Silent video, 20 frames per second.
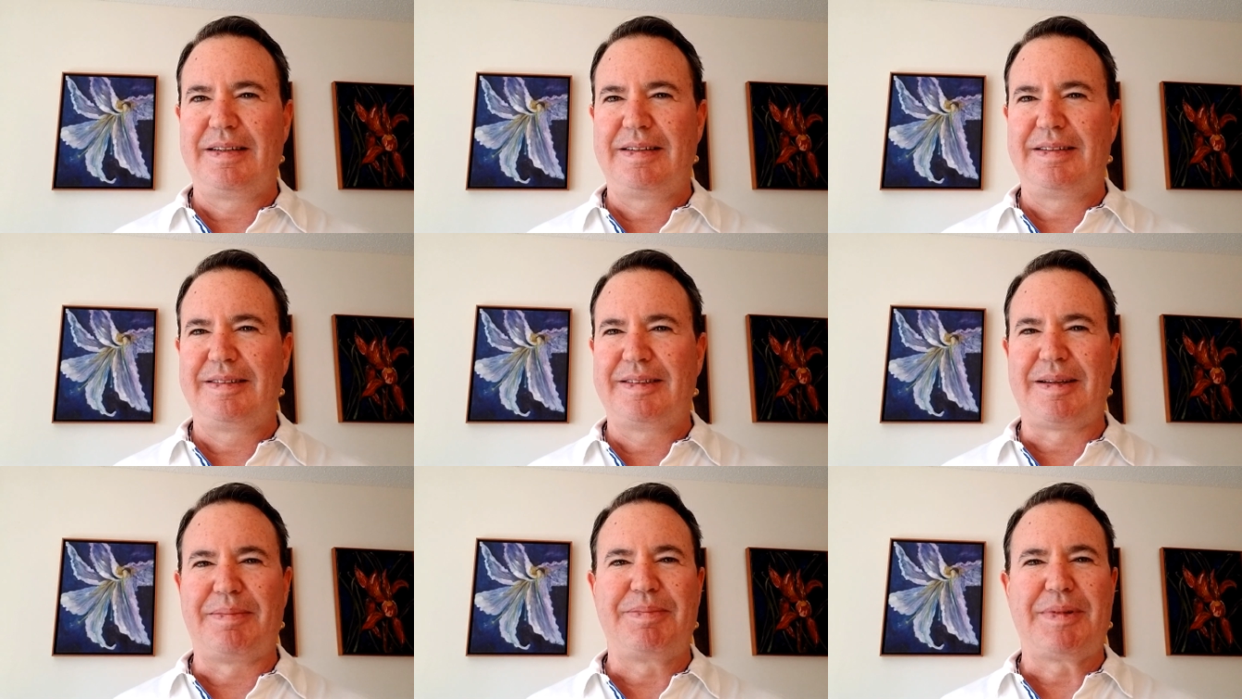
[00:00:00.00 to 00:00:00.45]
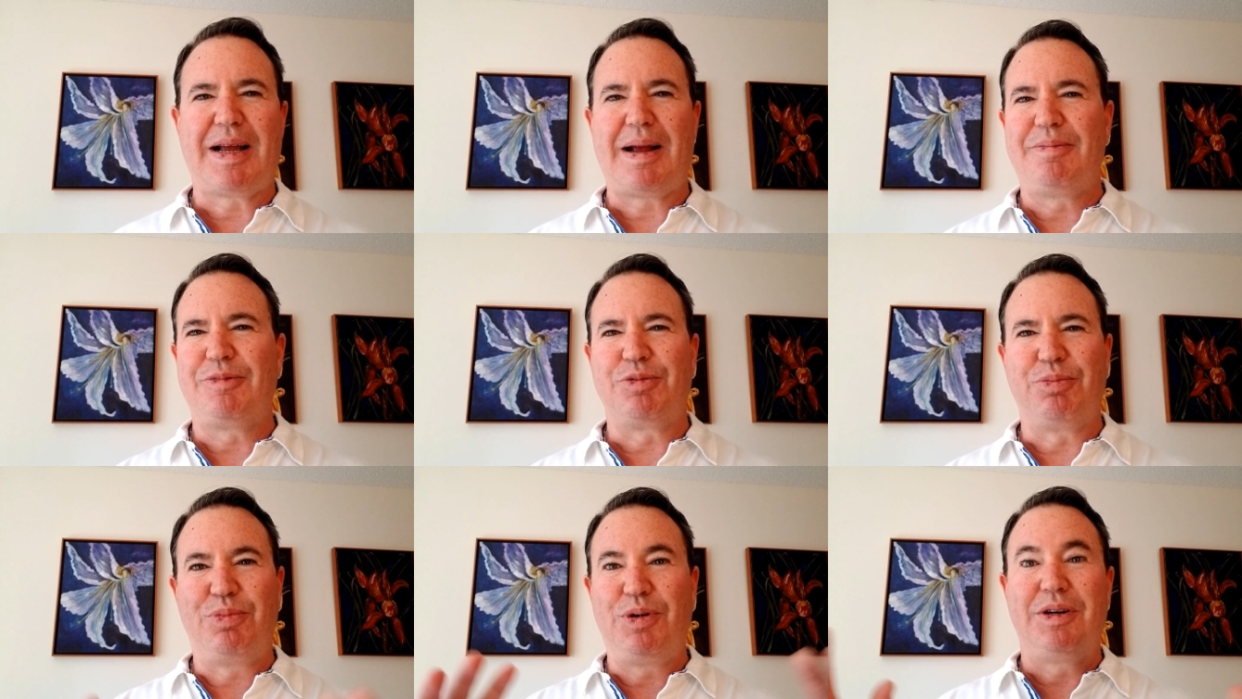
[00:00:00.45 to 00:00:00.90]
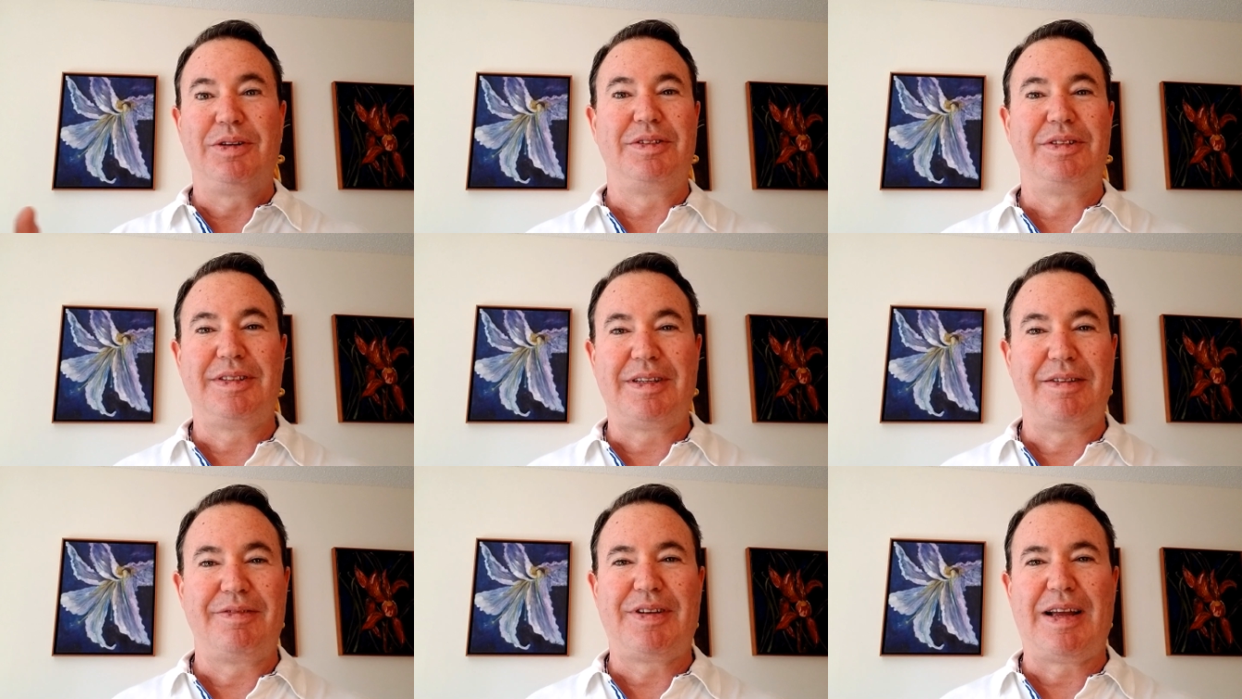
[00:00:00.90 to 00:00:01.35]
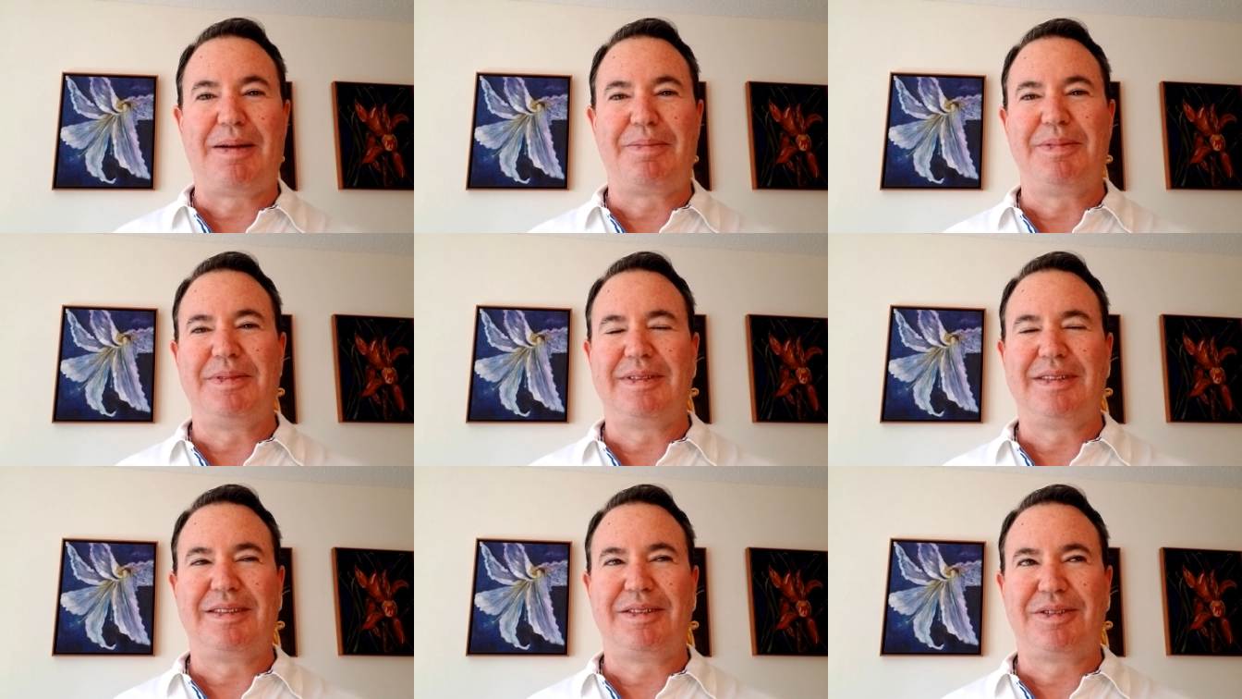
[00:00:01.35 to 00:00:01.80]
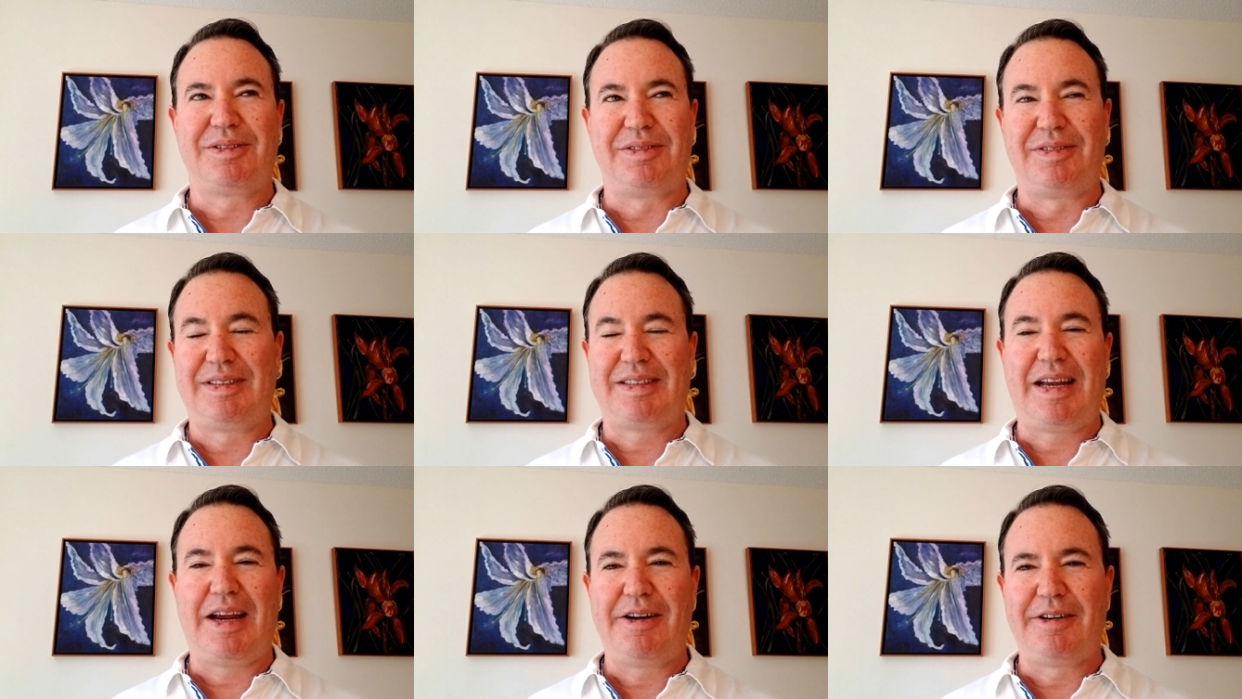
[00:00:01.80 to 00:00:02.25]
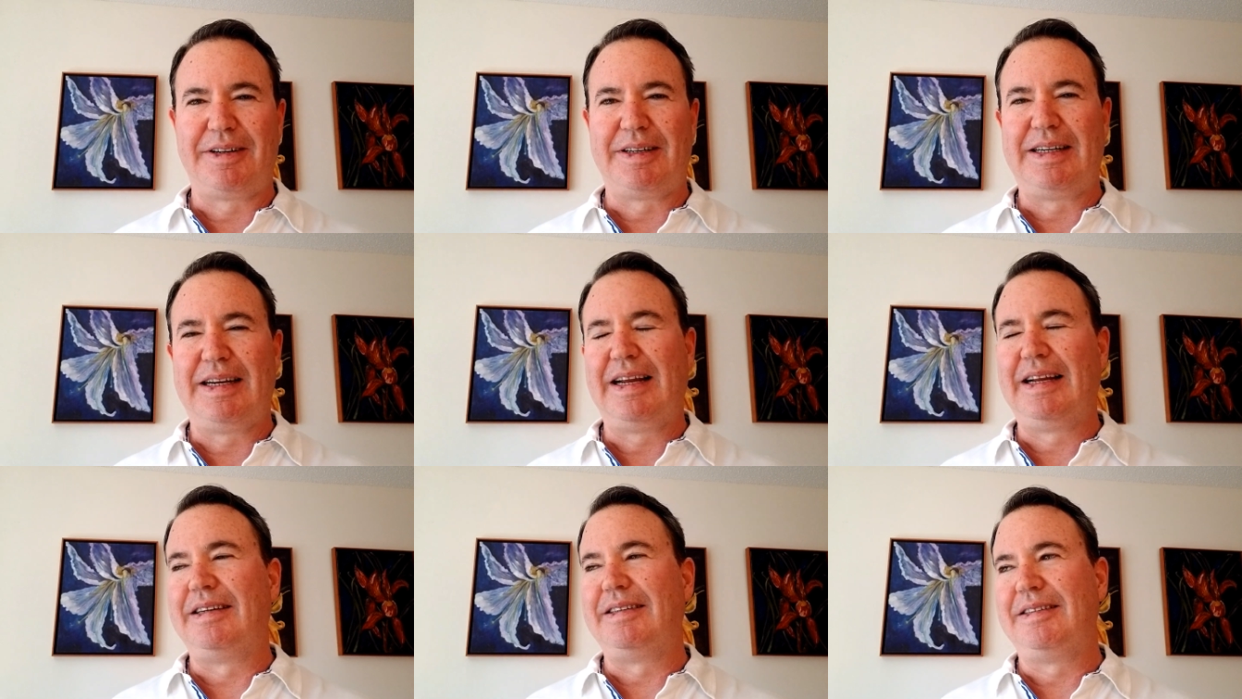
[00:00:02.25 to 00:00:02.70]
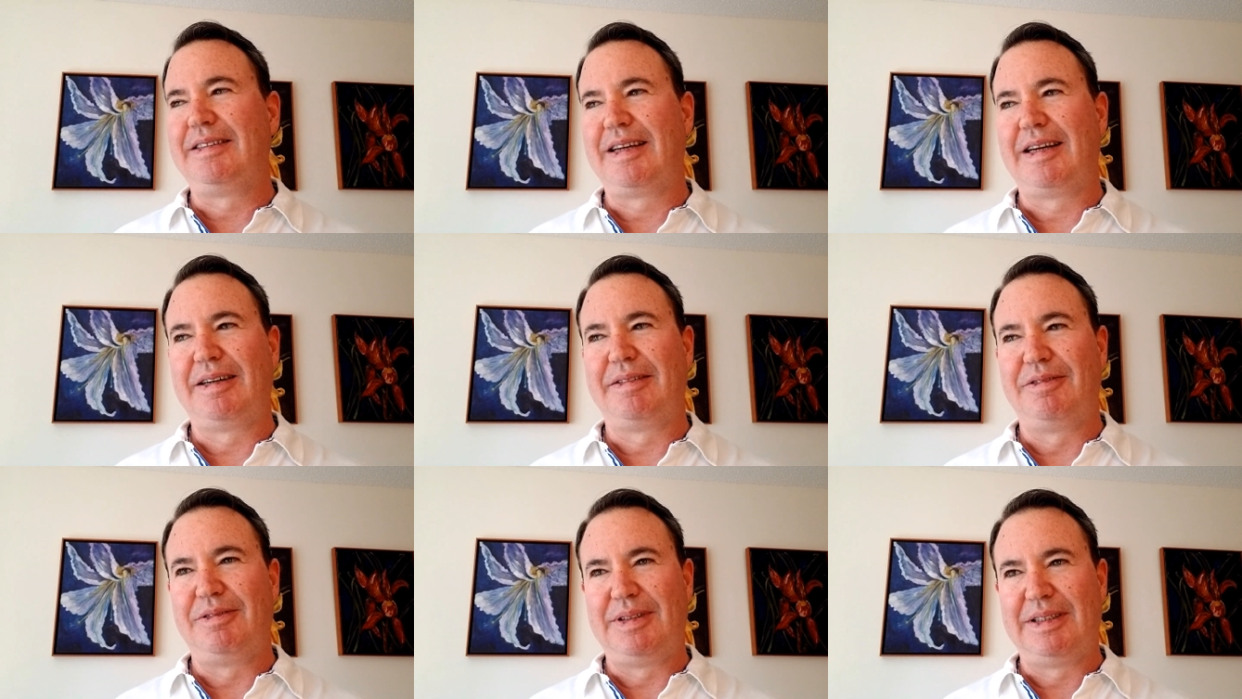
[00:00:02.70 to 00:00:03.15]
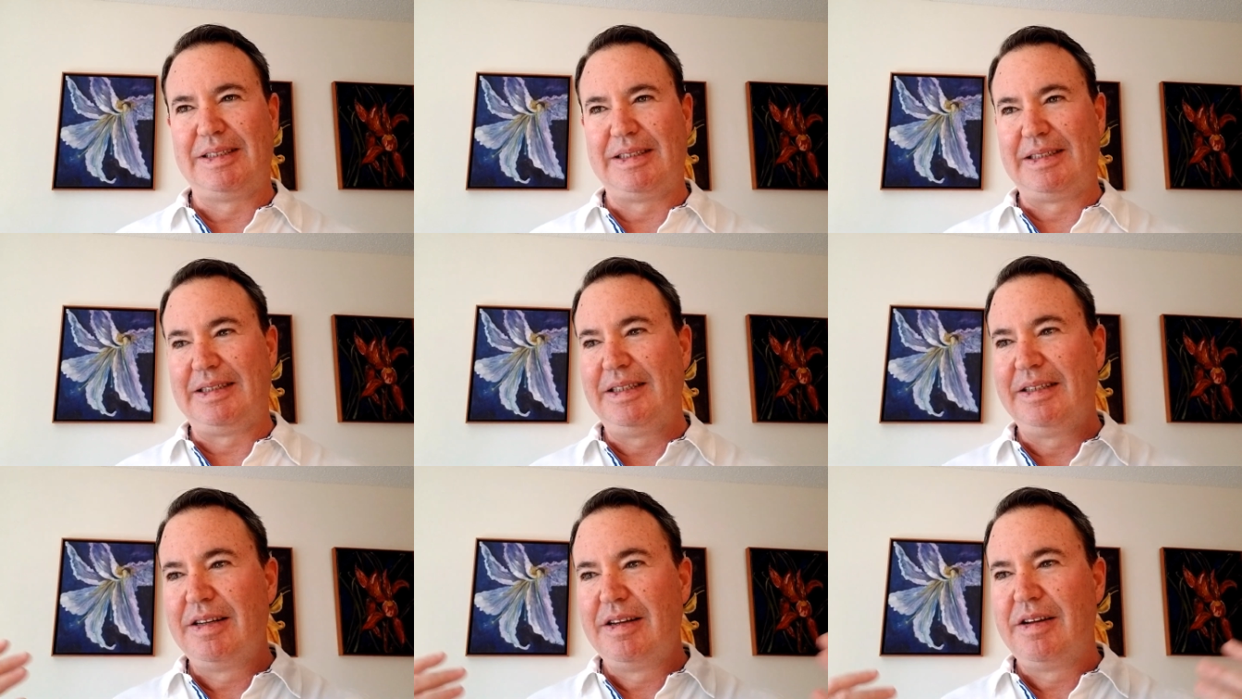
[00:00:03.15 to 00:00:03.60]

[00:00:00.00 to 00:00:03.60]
sometimes weird stuff happens. It's sort of scary, and you got to really